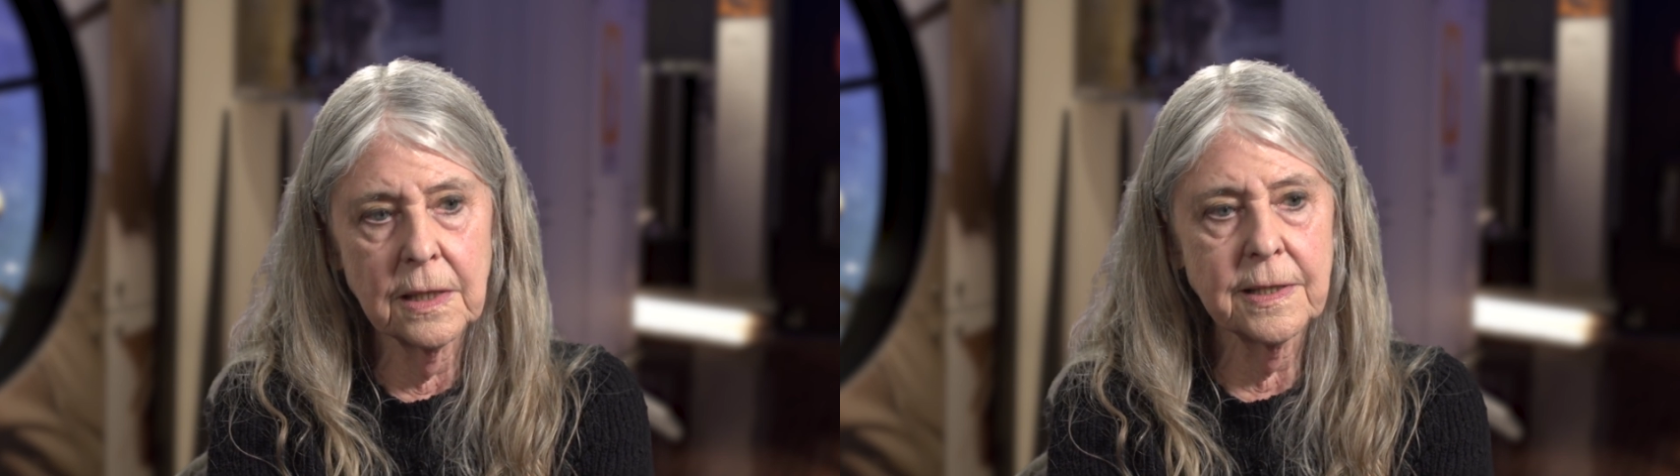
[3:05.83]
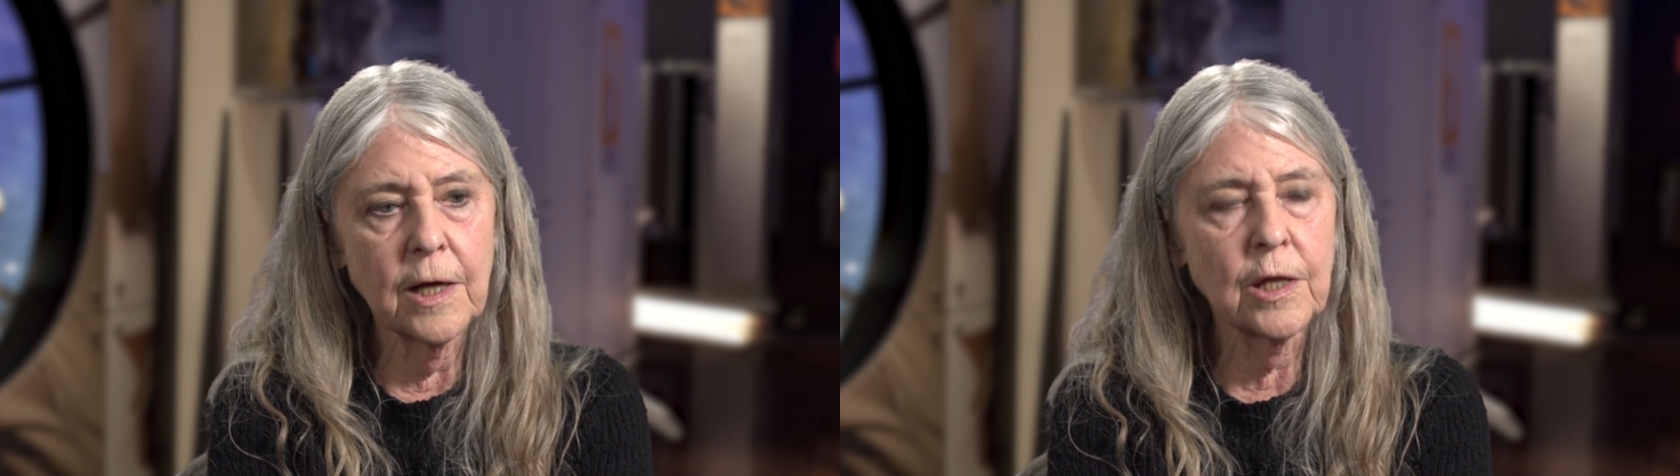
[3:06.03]

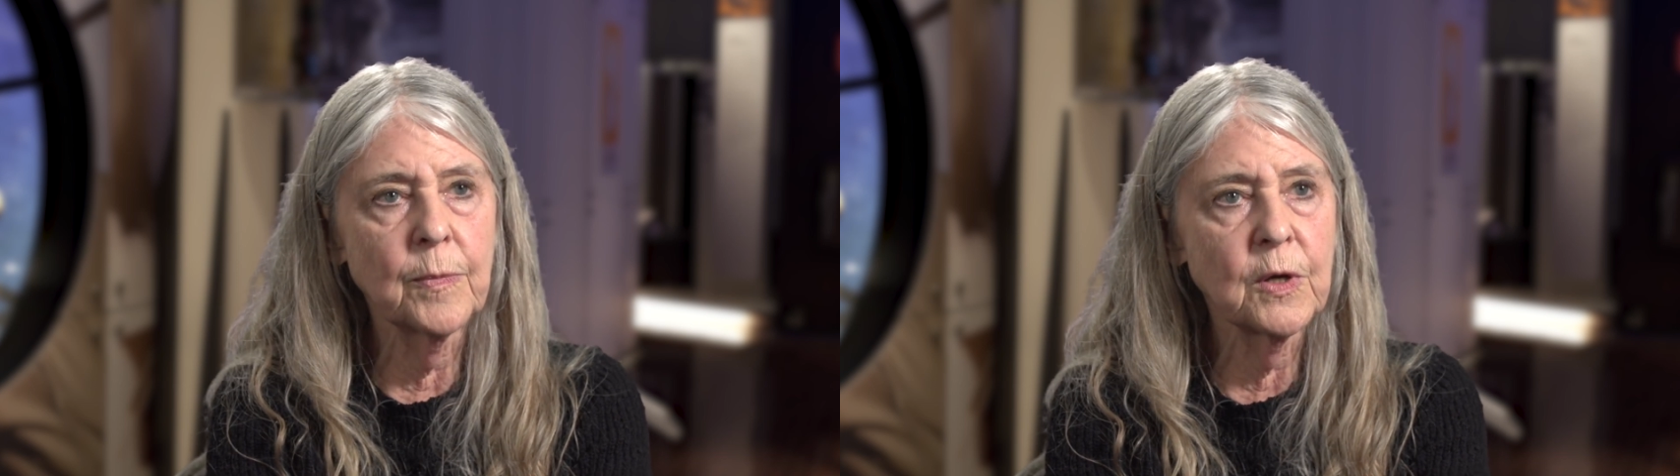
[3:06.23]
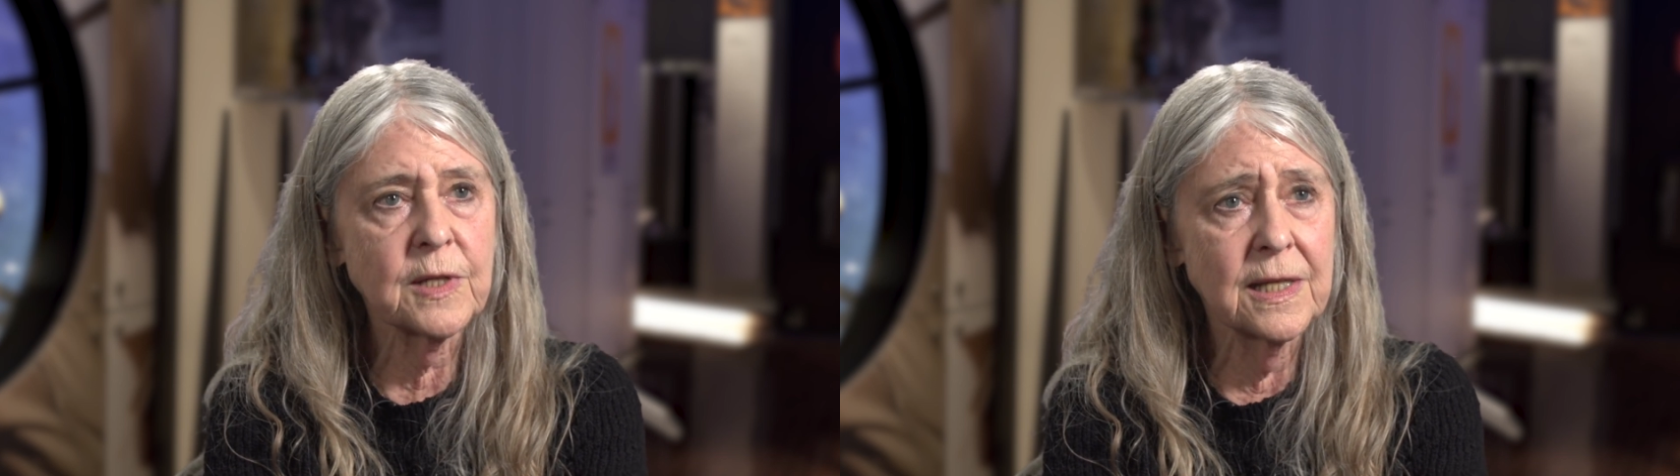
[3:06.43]
to tell them
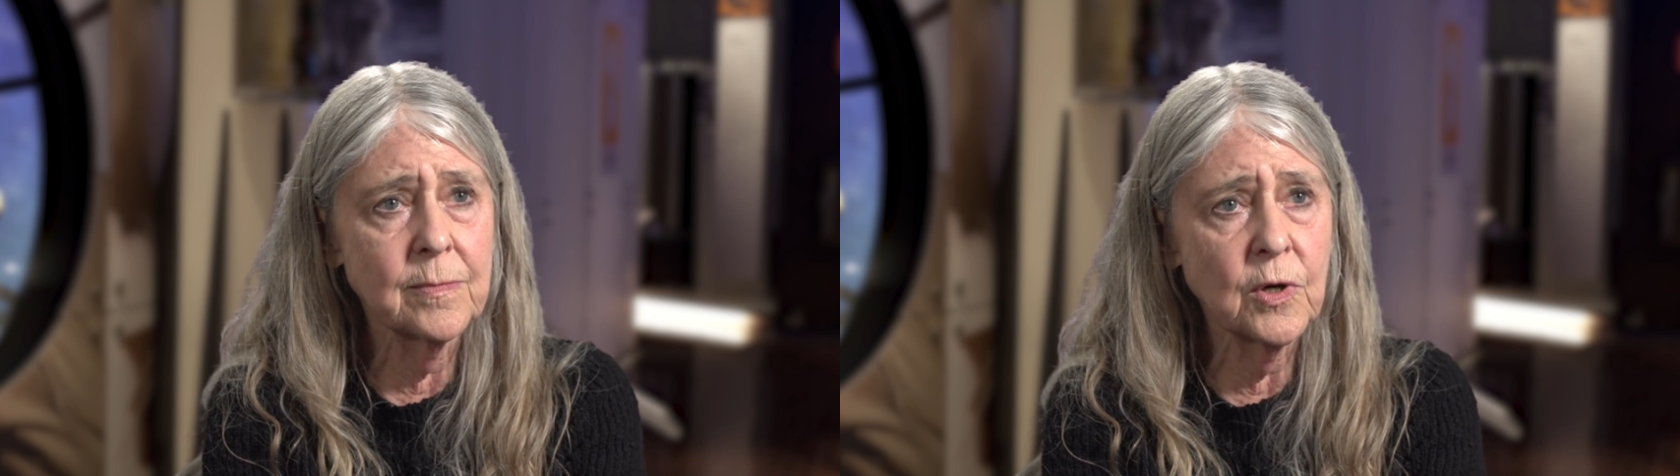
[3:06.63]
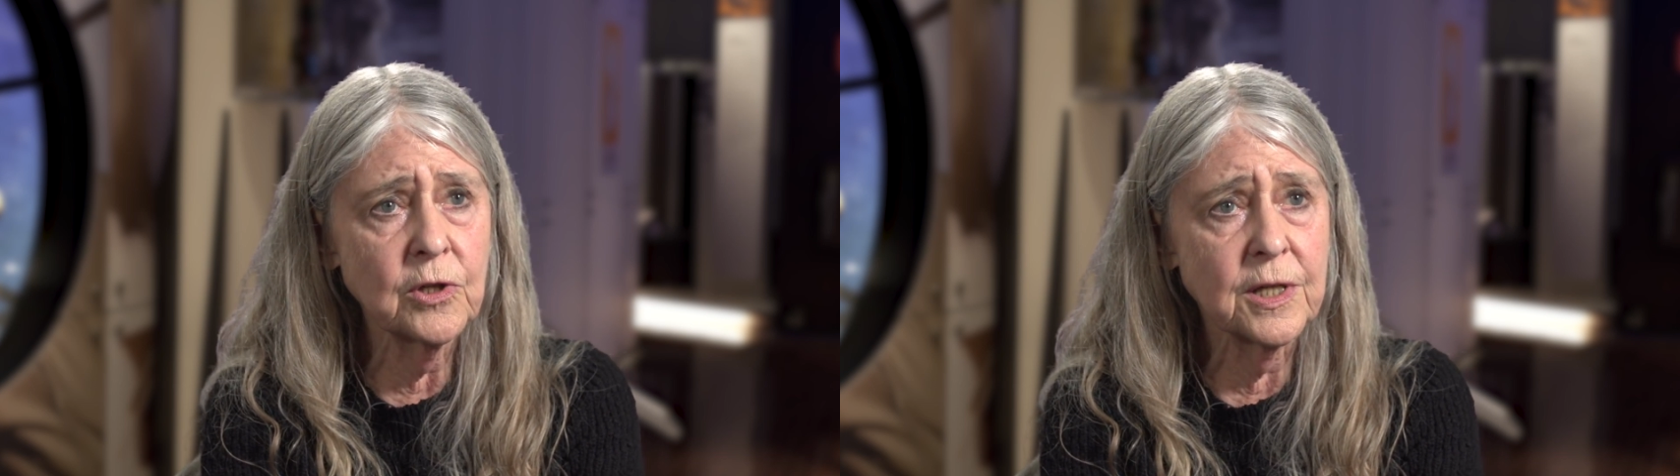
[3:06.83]
there's an
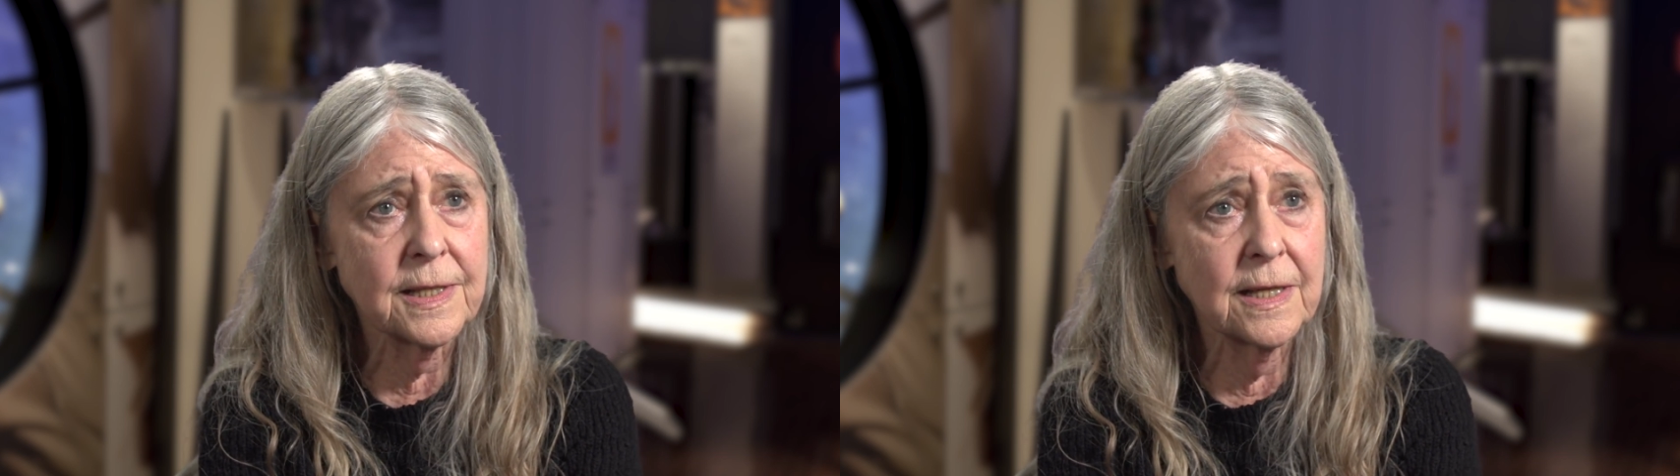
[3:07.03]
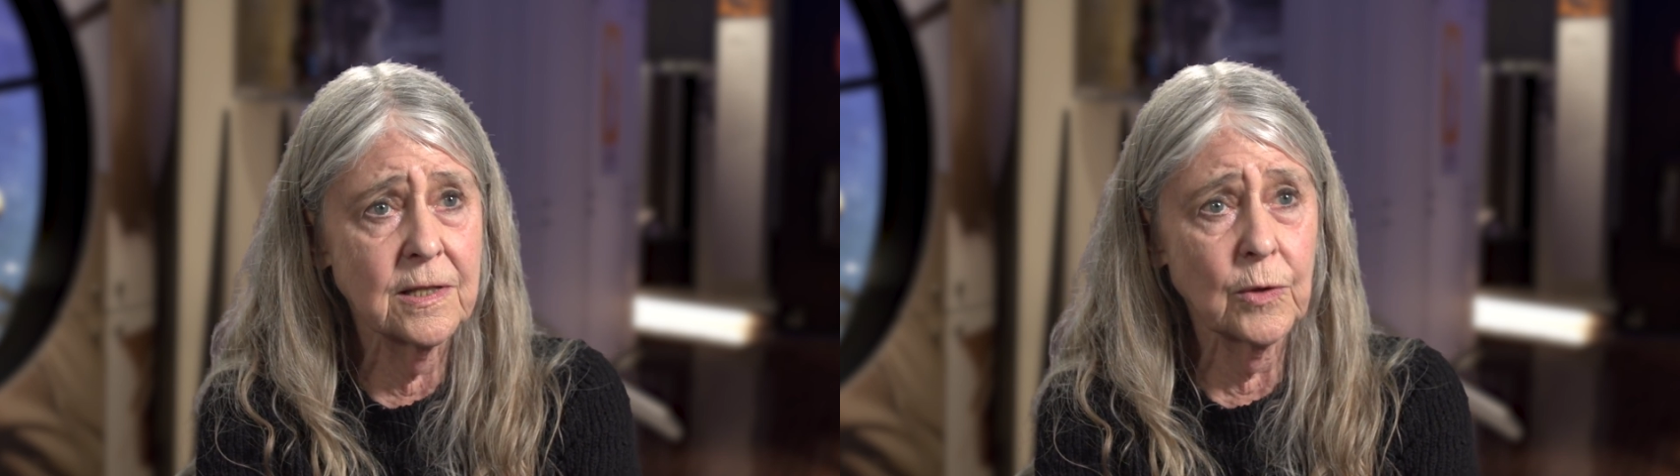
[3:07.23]

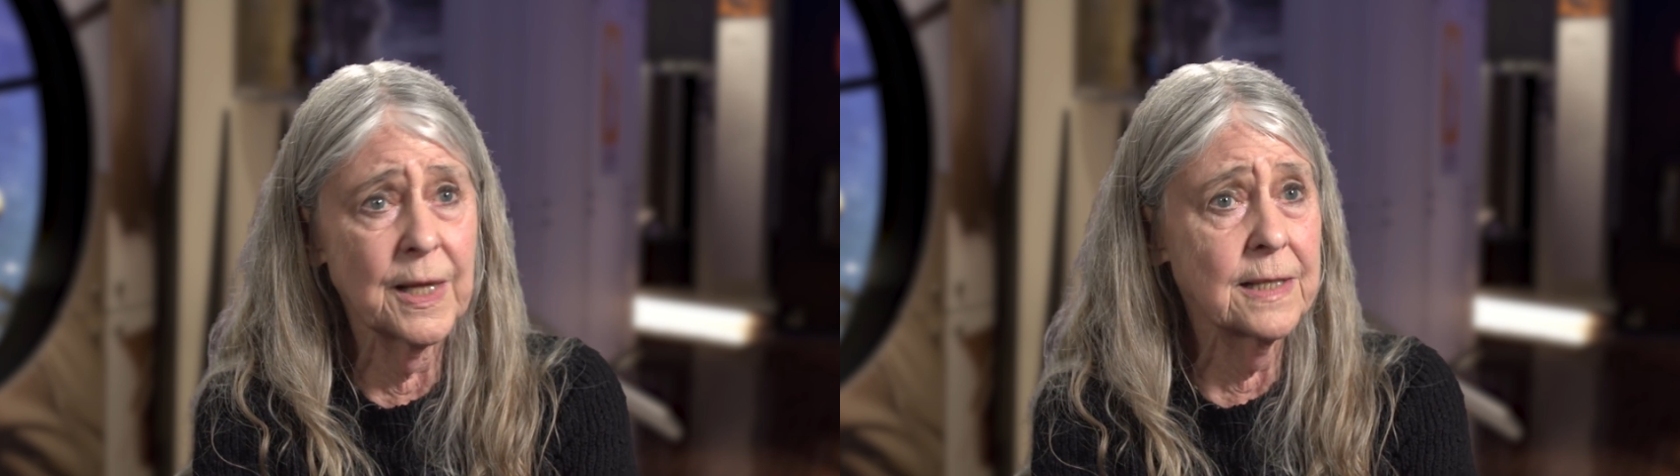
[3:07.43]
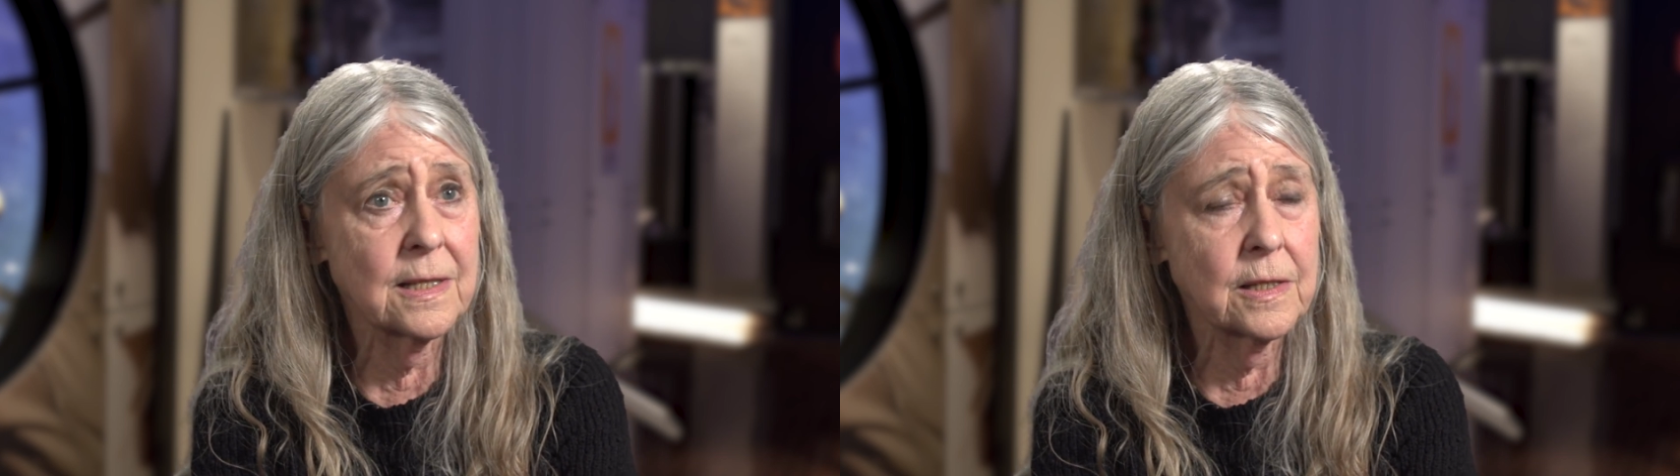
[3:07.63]
emergency so they'd